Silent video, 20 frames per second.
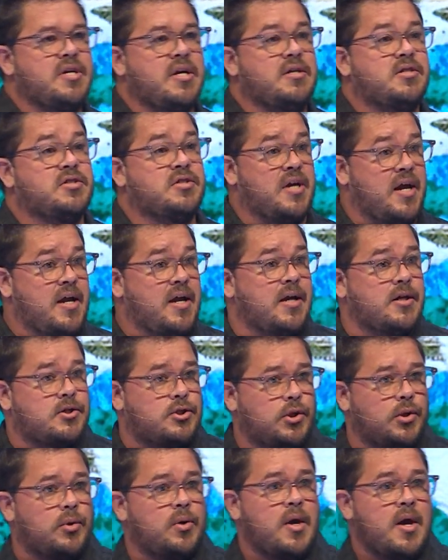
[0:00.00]
he's saying it
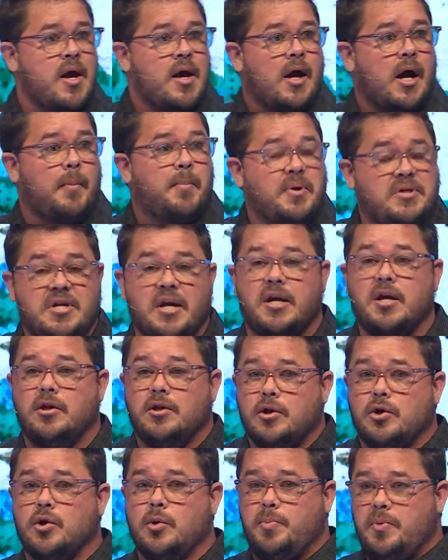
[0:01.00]
to a
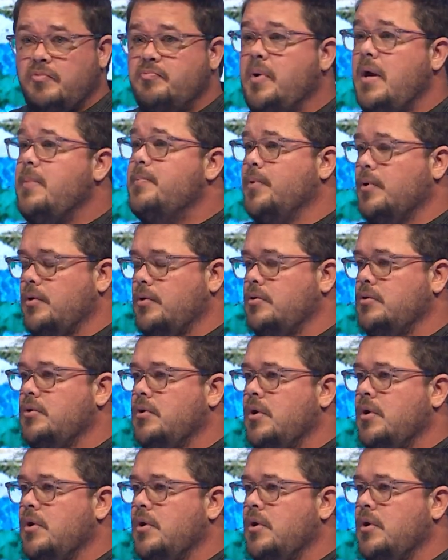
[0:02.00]
particular group of people.